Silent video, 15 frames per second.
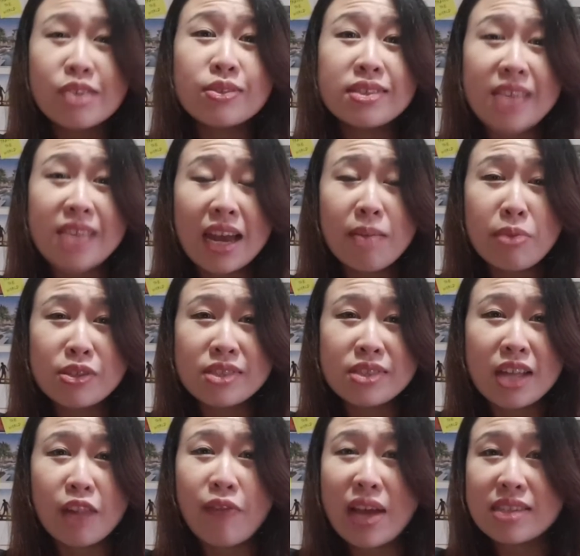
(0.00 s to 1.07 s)
you set up
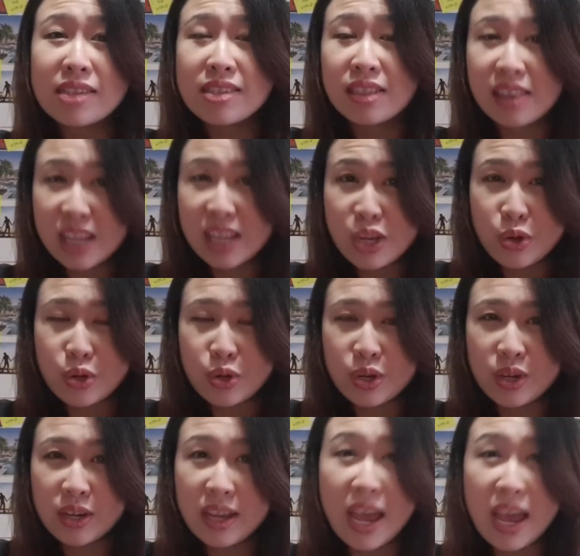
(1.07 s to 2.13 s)
yourself as a leader,
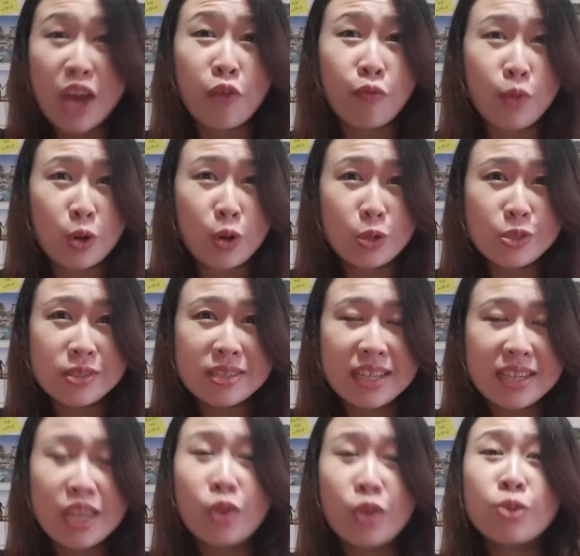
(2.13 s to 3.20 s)
and of course,
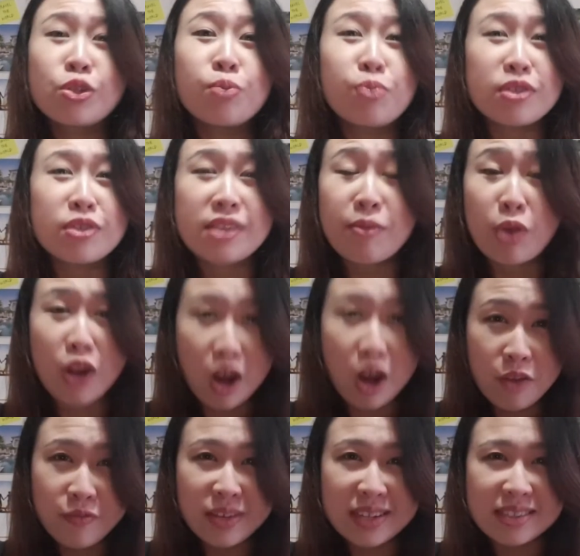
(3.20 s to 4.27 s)
it also builds up your
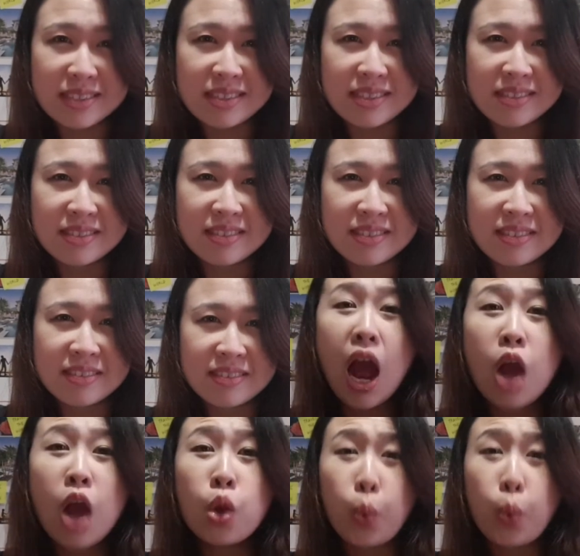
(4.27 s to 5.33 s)
confidence.
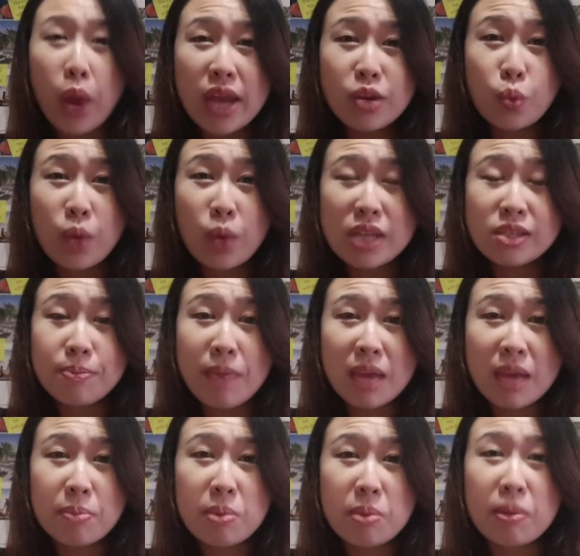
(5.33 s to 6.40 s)
A great way to
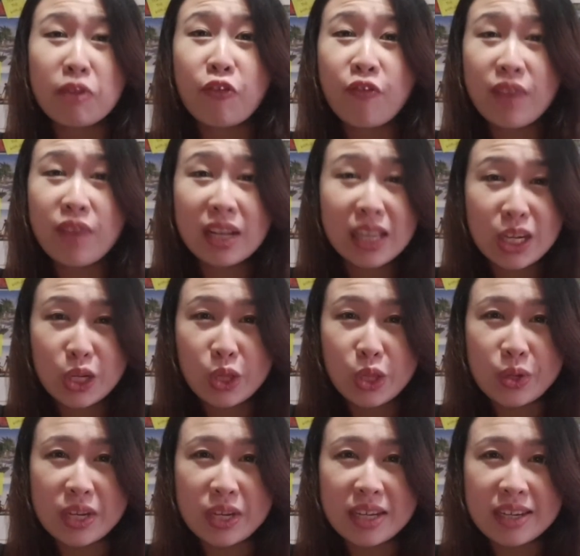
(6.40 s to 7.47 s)
make people feel
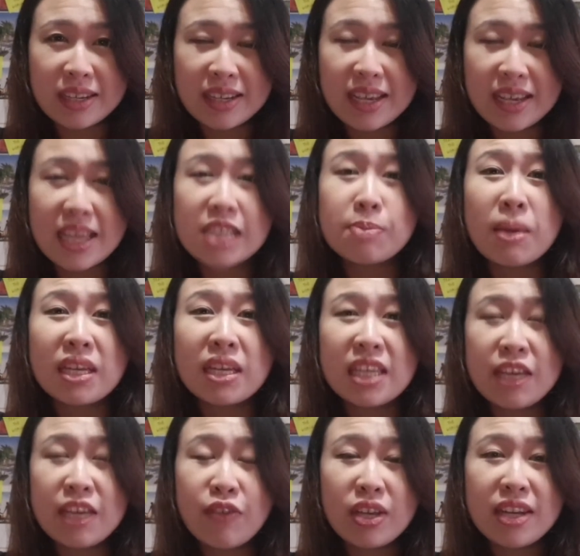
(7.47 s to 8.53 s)
included is by
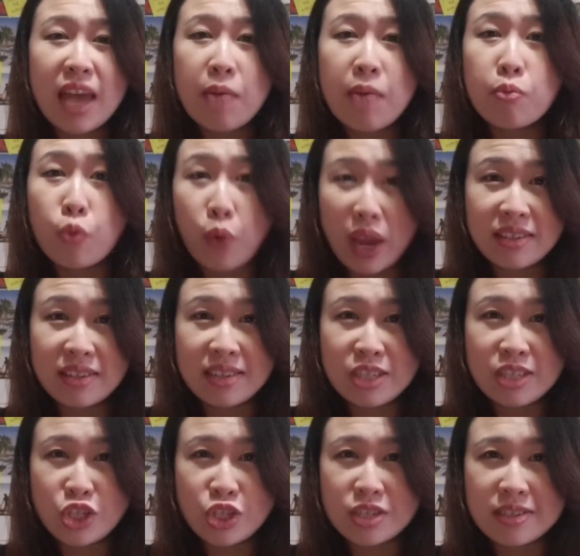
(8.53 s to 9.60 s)
giving them
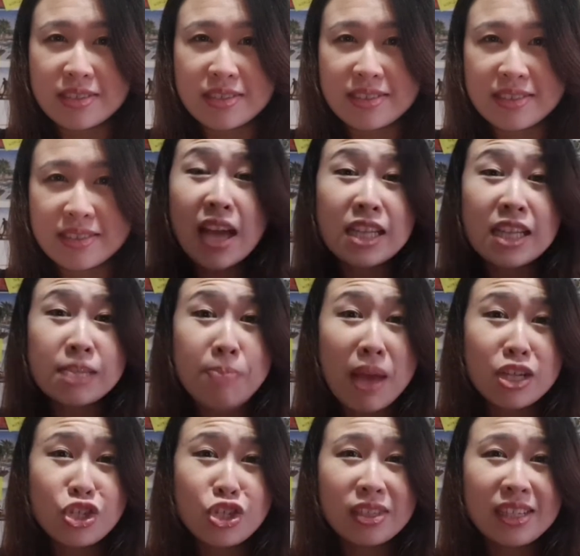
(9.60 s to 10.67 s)
recognition,
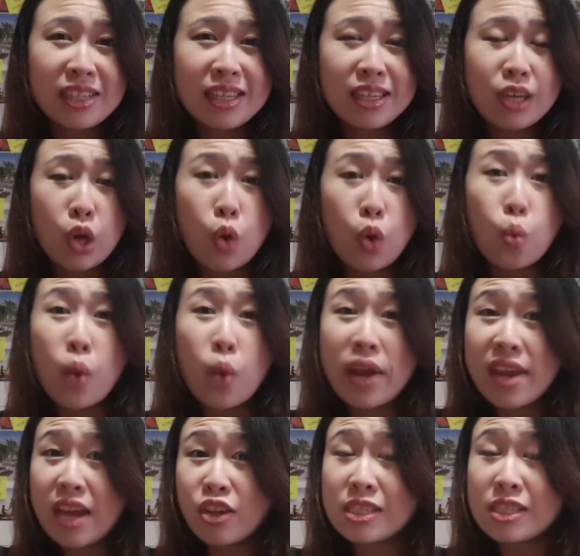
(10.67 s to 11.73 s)
especially when
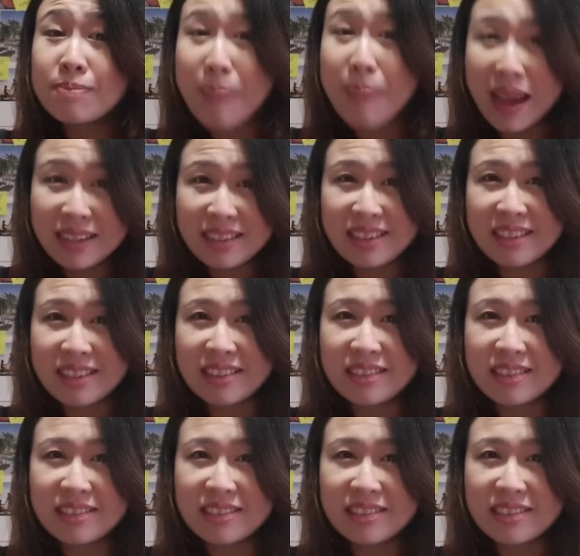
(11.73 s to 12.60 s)
they are not expecting it.